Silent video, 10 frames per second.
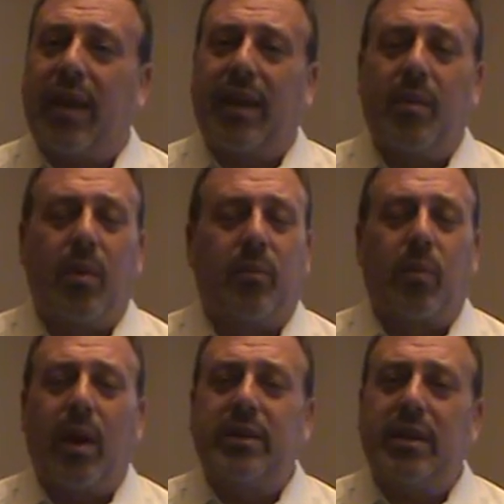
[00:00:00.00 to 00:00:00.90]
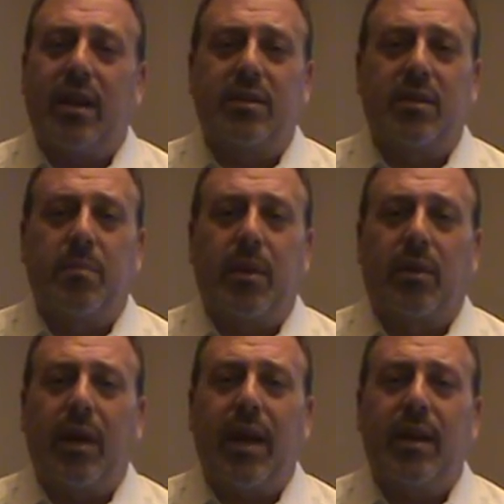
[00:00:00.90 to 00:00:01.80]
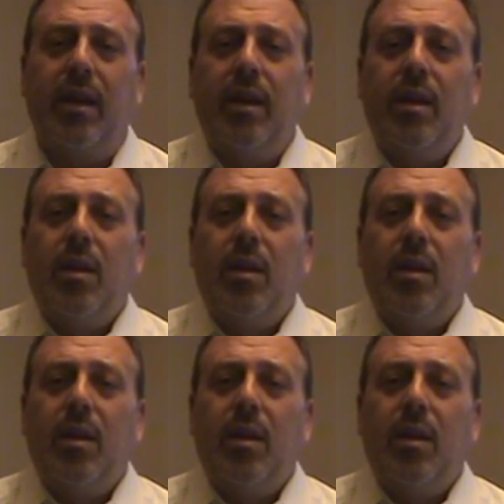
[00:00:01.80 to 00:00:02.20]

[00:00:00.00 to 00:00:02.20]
That game went right down to the bitter end,